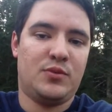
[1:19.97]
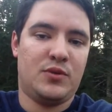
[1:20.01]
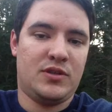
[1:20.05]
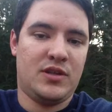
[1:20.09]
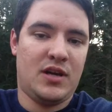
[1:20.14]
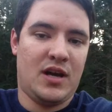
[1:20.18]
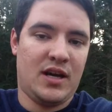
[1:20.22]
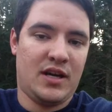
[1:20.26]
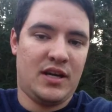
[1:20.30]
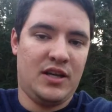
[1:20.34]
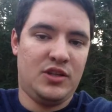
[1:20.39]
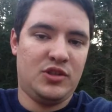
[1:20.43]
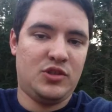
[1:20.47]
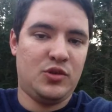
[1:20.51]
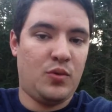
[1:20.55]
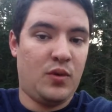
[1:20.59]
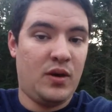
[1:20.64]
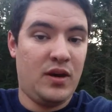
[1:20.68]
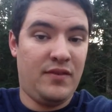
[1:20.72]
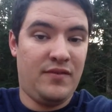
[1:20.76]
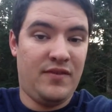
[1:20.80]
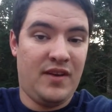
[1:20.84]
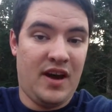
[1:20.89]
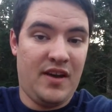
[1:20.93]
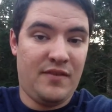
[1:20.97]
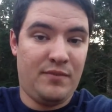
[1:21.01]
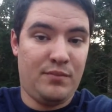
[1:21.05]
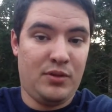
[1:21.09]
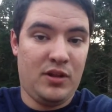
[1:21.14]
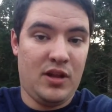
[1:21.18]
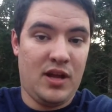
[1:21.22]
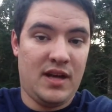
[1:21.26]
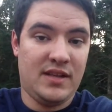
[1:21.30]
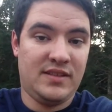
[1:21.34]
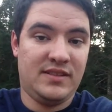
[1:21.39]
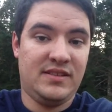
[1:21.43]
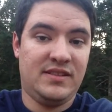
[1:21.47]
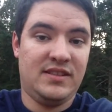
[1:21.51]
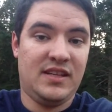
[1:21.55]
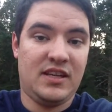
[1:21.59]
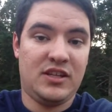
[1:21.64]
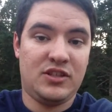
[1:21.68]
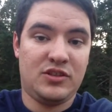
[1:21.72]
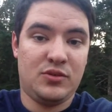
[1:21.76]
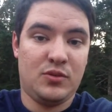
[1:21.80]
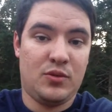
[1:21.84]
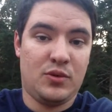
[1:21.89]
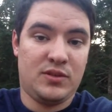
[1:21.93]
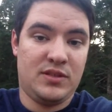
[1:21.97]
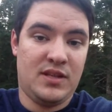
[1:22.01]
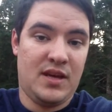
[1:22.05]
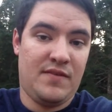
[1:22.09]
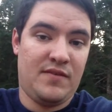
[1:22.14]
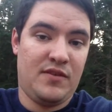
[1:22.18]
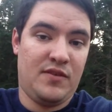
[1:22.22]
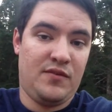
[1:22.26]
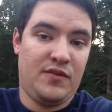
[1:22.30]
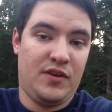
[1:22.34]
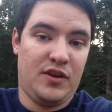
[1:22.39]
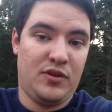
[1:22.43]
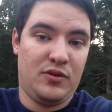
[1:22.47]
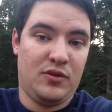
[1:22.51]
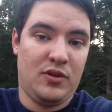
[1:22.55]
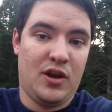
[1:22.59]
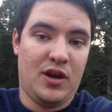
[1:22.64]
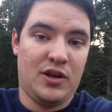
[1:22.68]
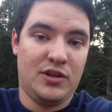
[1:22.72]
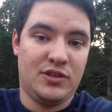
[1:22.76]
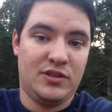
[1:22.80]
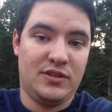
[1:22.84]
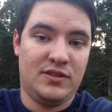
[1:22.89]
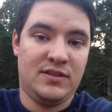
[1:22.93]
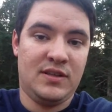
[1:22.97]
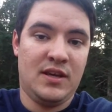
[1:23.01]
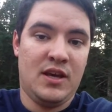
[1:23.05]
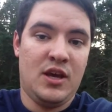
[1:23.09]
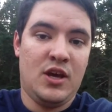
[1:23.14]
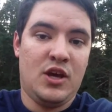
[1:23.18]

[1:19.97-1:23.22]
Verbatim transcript: We're talking 25 plus six or seven figure launches